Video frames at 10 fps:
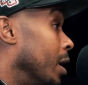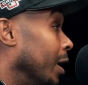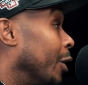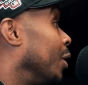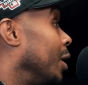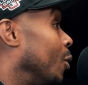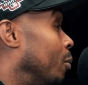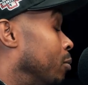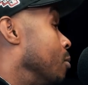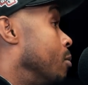been literally
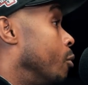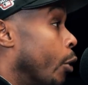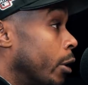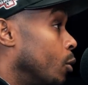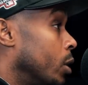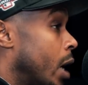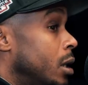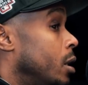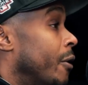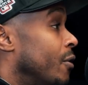working with
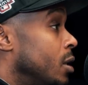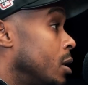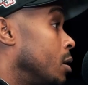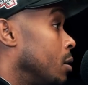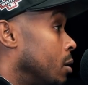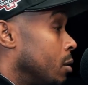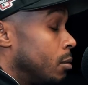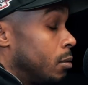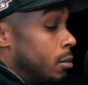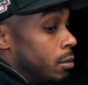Casey every since. Ever, ever
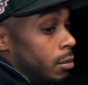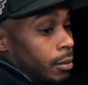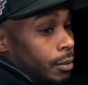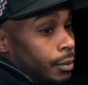since, yeah.